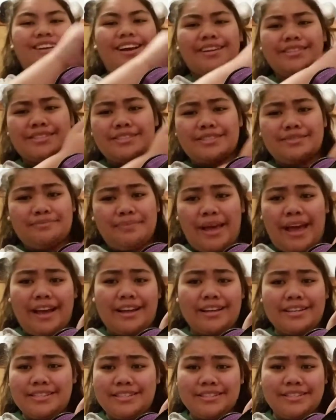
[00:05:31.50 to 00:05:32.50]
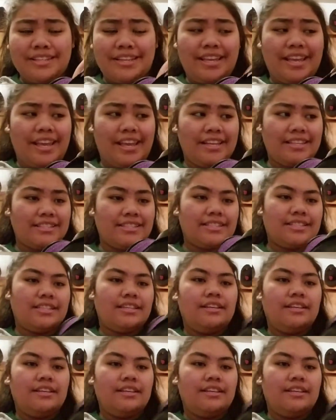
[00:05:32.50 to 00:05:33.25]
I just packed just in case.